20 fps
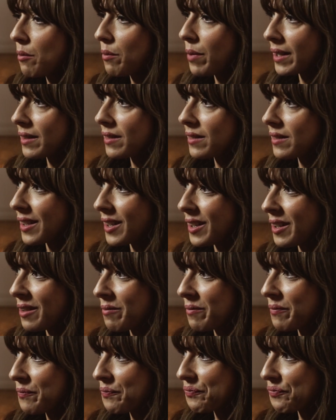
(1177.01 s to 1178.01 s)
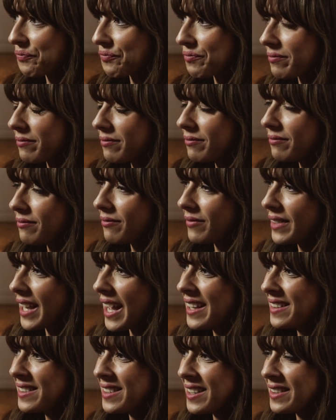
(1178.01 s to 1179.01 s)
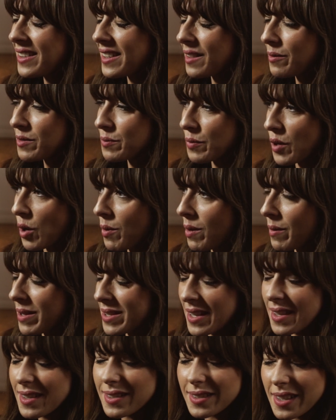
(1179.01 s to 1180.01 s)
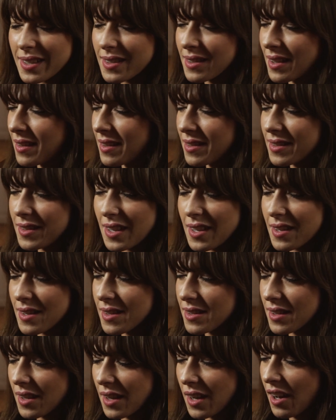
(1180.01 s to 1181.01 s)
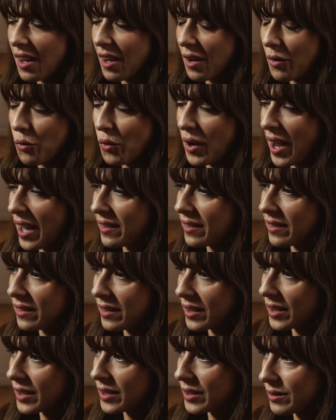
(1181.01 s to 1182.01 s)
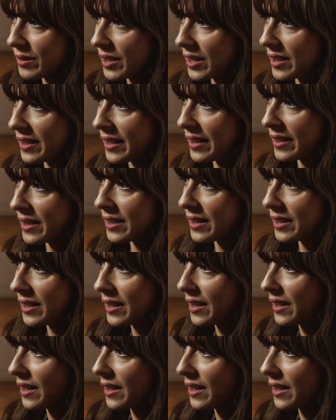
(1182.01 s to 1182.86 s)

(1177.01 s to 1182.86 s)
but. I think this problem has existed since we had the